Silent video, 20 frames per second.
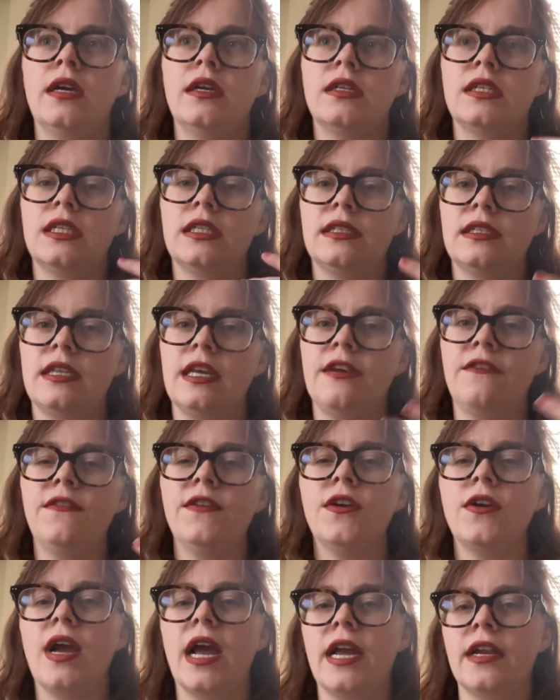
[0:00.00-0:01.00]
to save
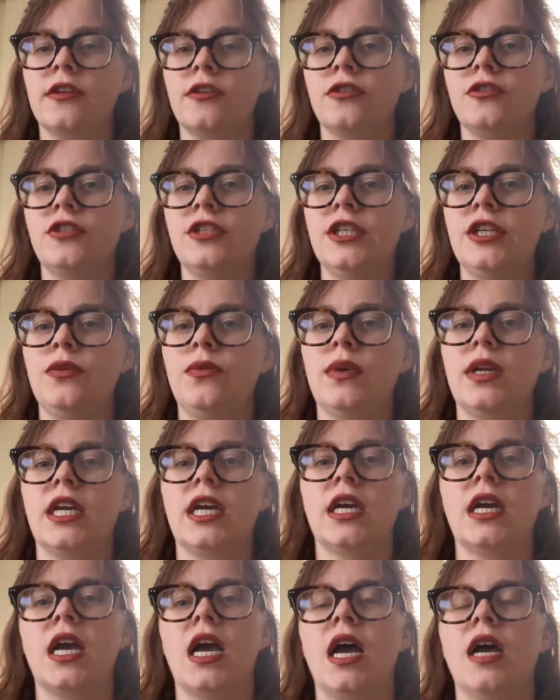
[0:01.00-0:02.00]
your energy when
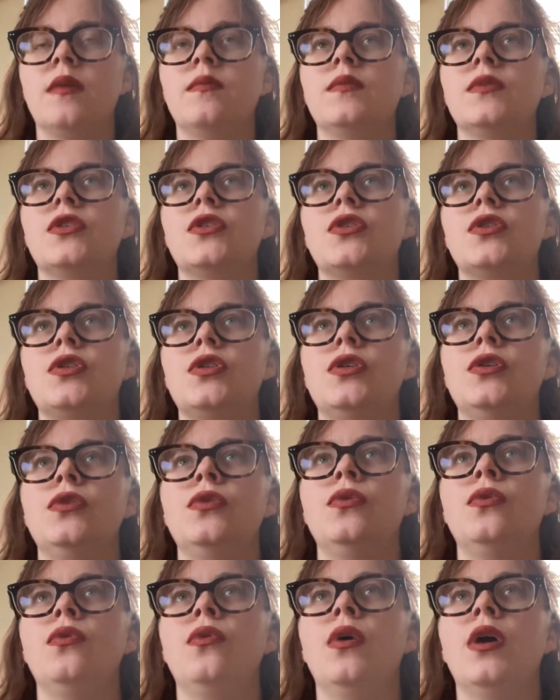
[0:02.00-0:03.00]
it comes
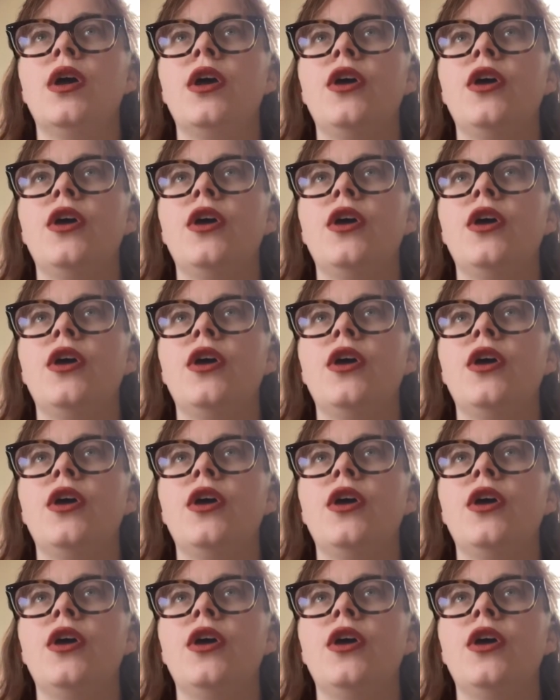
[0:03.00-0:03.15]
to